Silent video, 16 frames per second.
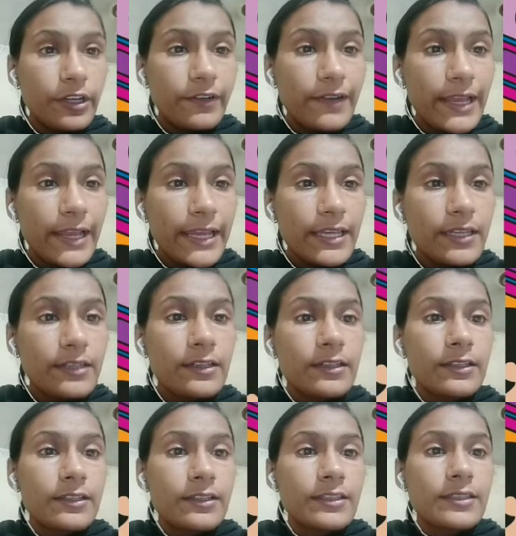line,
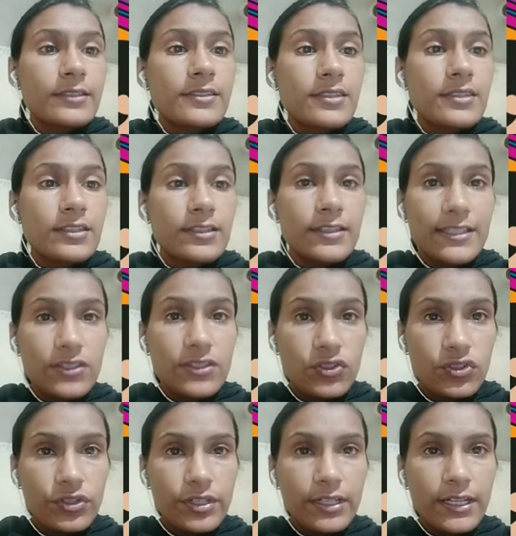yeah,
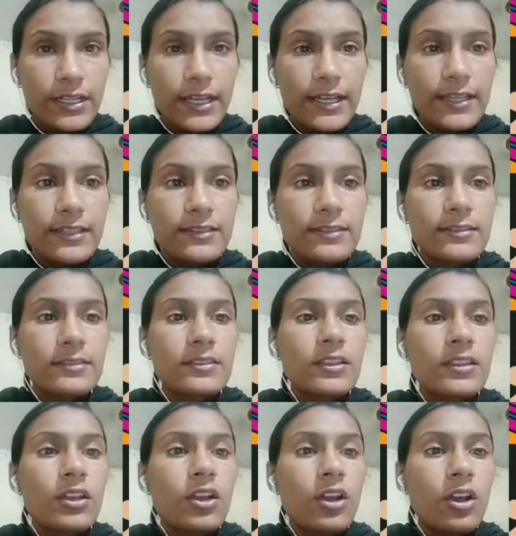straight lines,
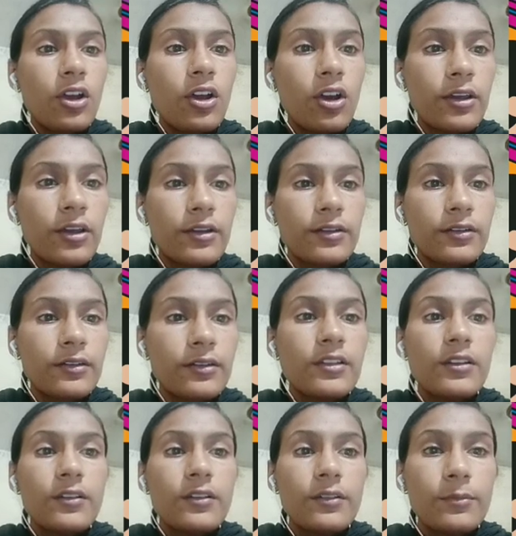or
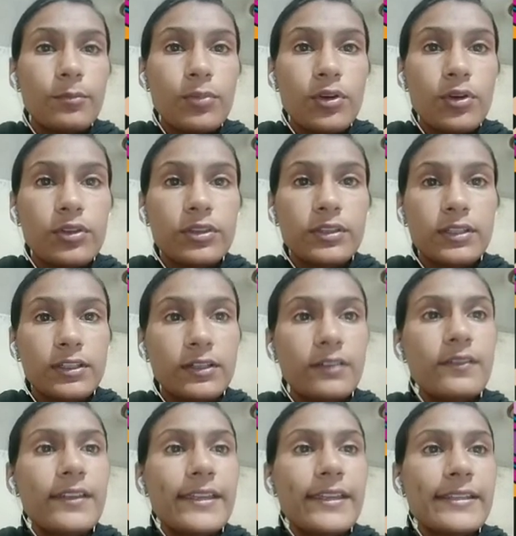both
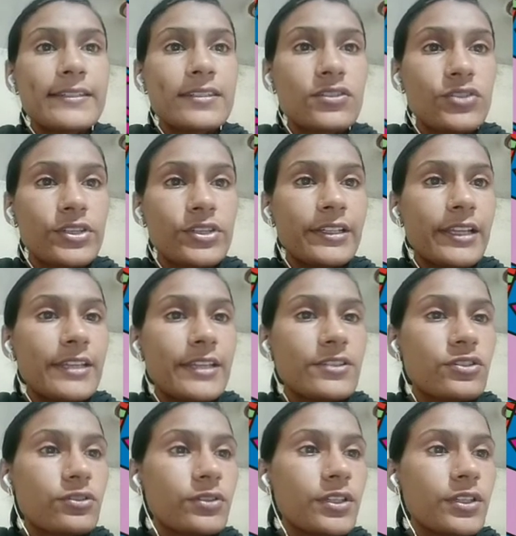curved and straight lines.
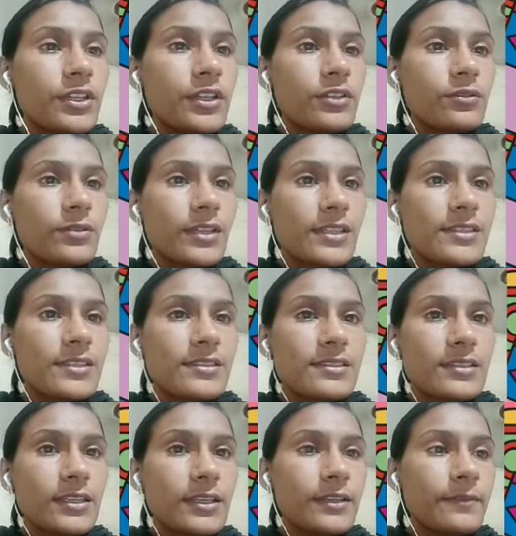So here you can
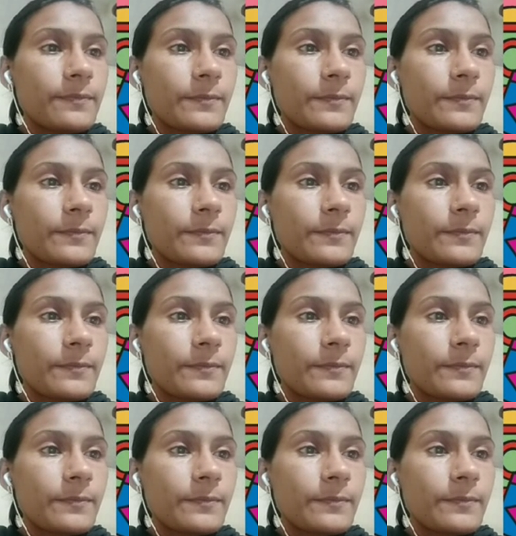see